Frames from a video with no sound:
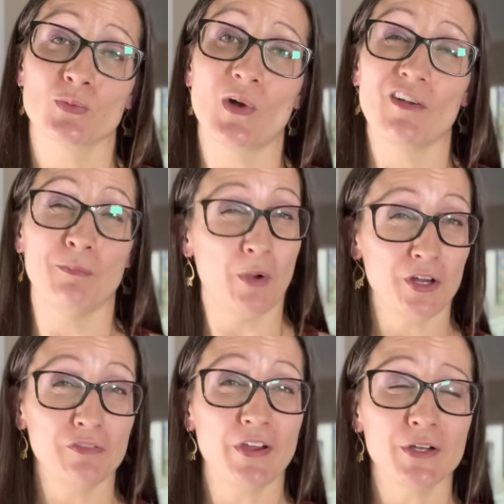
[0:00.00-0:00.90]
will have
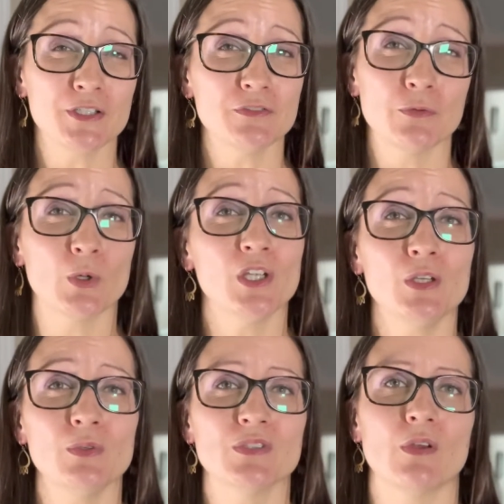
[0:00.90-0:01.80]
modifiers for
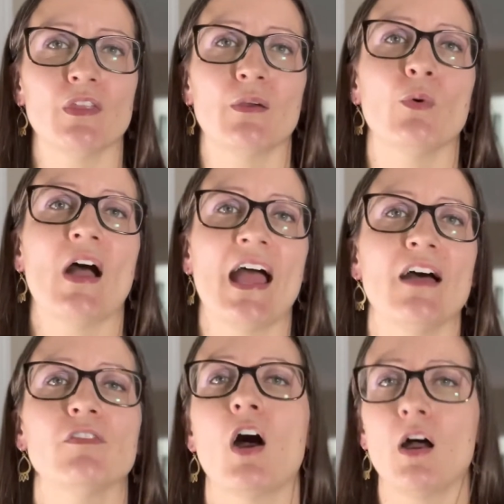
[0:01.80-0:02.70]
you, so they will
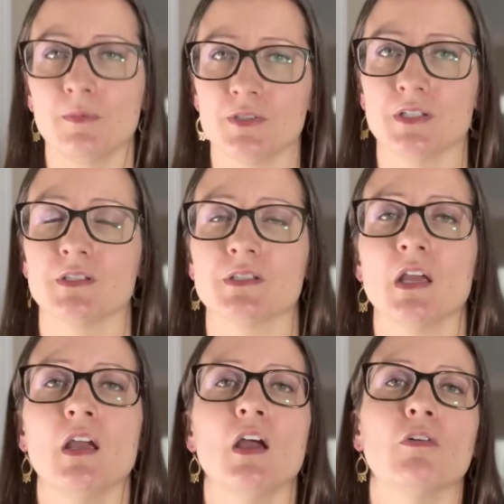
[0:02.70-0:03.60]
have options
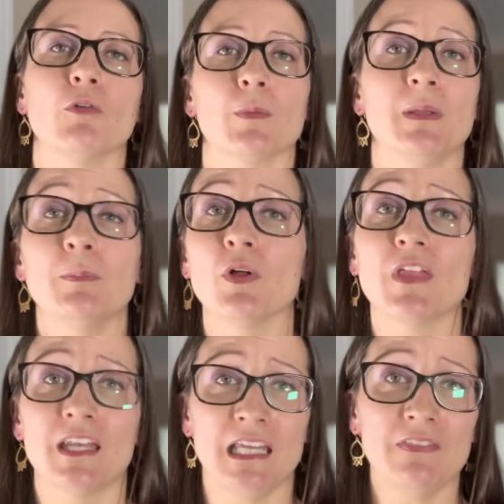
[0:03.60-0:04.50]
for people
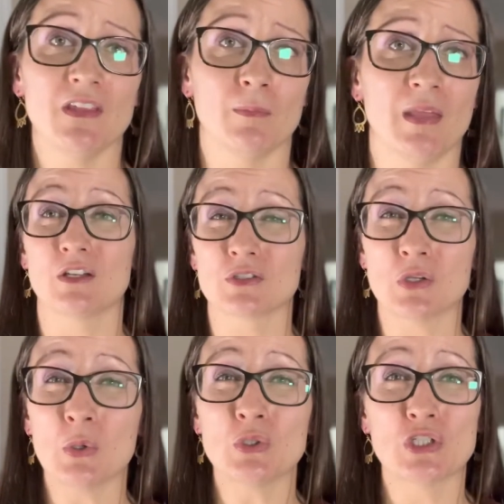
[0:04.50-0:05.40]
that need them. There's
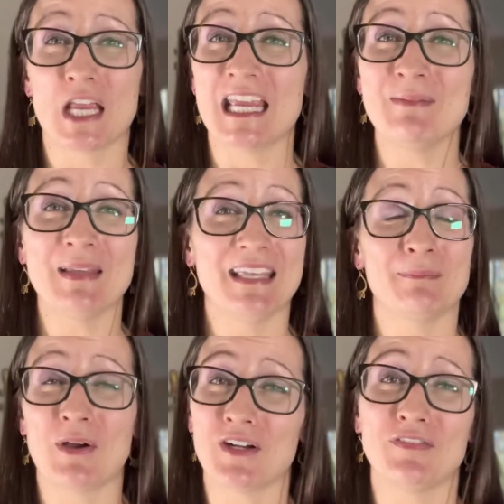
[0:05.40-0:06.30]
no shame in
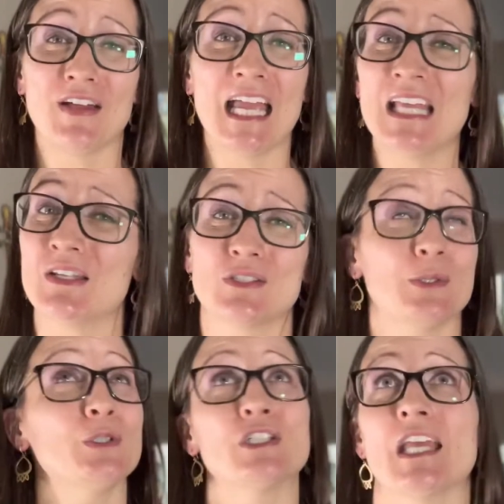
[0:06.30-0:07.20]
modifying. There's no
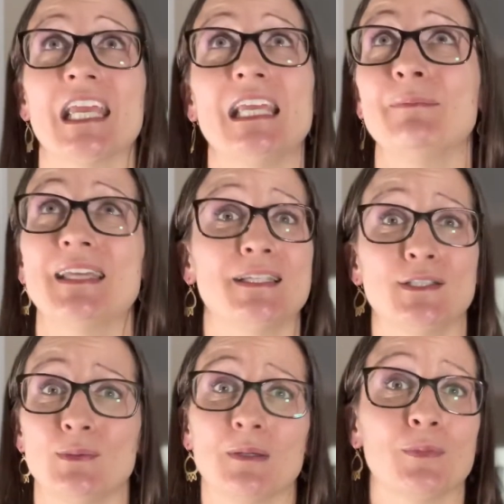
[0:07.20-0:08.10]
shame in
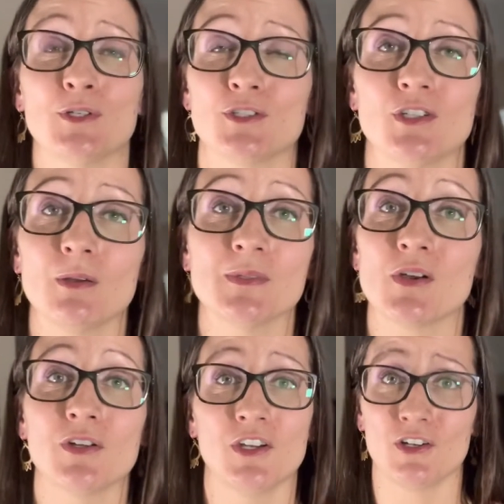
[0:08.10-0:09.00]
doing push-ups
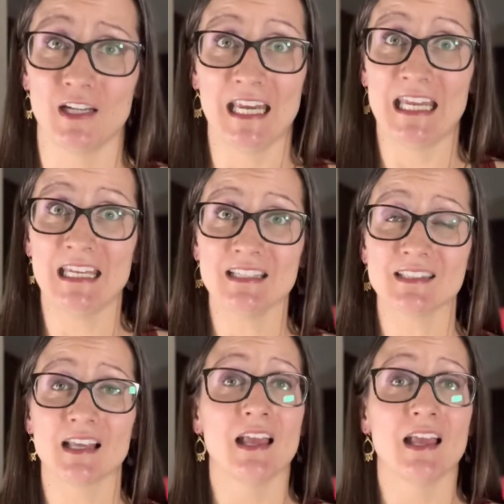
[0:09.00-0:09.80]
on your knees.